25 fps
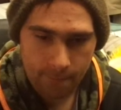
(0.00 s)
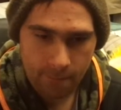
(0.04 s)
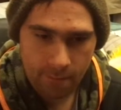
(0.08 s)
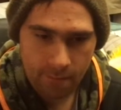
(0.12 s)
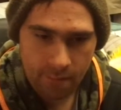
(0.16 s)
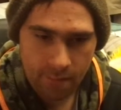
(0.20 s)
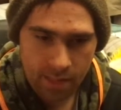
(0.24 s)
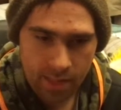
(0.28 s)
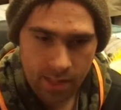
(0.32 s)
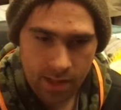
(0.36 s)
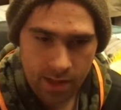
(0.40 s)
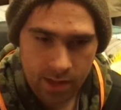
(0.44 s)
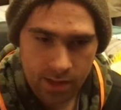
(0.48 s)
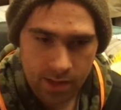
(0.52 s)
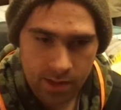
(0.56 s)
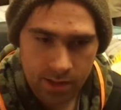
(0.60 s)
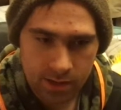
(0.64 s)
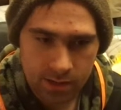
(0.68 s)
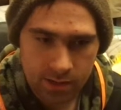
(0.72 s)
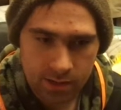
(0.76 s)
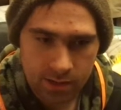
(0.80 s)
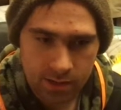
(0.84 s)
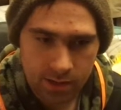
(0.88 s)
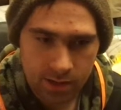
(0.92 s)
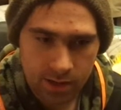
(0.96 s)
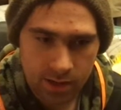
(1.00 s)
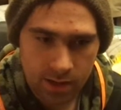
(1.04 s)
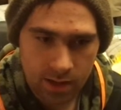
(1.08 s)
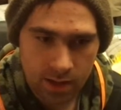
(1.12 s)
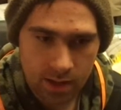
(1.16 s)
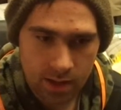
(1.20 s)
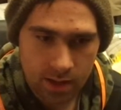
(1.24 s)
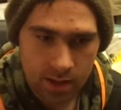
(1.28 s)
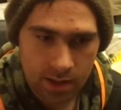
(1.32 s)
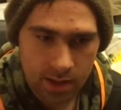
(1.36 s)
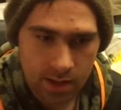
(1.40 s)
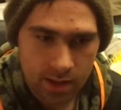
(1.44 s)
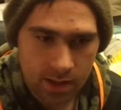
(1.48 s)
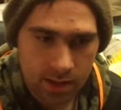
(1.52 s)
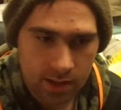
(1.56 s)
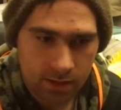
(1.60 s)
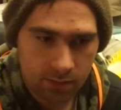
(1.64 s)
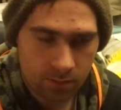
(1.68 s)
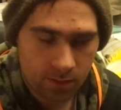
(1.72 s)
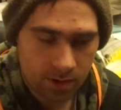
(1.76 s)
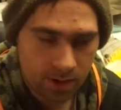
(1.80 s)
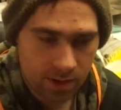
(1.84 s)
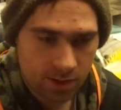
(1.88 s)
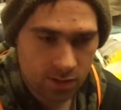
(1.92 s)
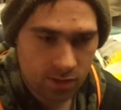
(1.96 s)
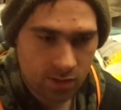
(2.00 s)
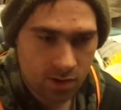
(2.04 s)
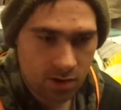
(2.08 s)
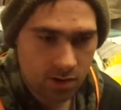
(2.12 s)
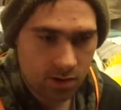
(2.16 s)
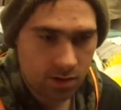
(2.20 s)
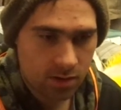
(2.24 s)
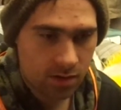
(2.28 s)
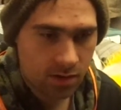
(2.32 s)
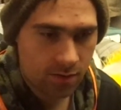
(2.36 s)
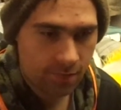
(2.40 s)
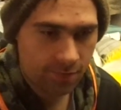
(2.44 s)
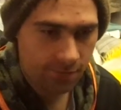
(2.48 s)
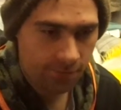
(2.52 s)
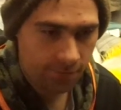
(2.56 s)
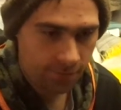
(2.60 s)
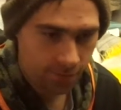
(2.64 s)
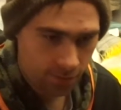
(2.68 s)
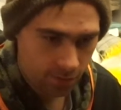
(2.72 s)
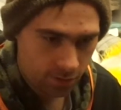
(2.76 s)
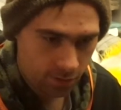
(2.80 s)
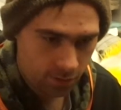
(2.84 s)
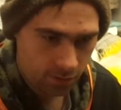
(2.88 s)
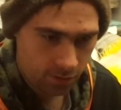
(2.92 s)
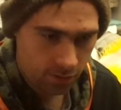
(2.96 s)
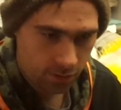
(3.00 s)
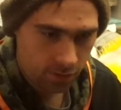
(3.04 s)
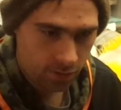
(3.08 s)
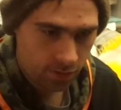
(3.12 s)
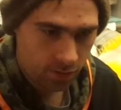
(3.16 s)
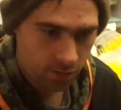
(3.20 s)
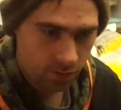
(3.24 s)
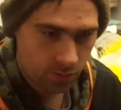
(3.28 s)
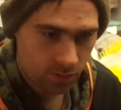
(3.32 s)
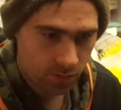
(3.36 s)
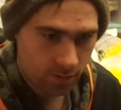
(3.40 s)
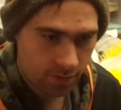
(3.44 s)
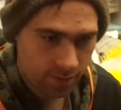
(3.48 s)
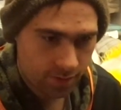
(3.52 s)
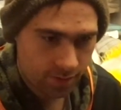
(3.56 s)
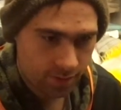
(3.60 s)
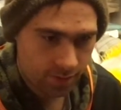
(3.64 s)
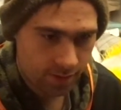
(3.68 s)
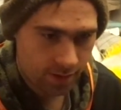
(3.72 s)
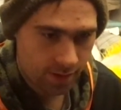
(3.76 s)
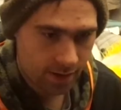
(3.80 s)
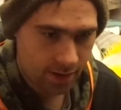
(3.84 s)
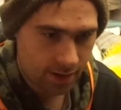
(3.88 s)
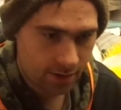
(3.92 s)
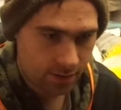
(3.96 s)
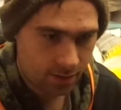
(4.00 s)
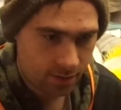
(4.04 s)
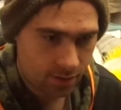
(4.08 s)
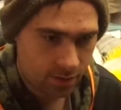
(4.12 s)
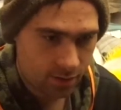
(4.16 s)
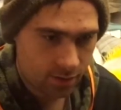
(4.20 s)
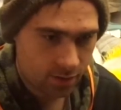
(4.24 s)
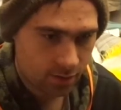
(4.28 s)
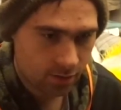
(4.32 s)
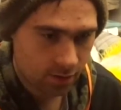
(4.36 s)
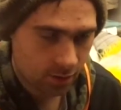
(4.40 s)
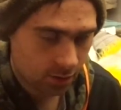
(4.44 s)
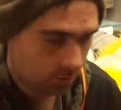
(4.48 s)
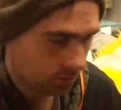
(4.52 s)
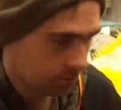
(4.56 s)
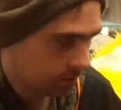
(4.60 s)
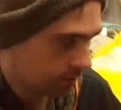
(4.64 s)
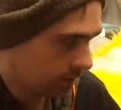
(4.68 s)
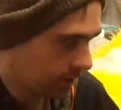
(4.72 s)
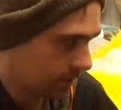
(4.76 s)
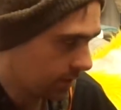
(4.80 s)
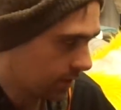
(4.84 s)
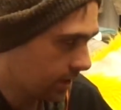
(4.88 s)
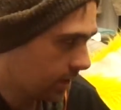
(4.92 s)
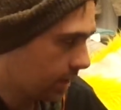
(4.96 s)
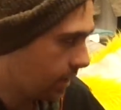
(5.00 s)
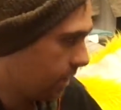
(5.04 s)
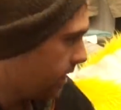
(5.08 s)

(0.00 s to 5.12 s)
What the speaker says: And what I started on first was I was sculpting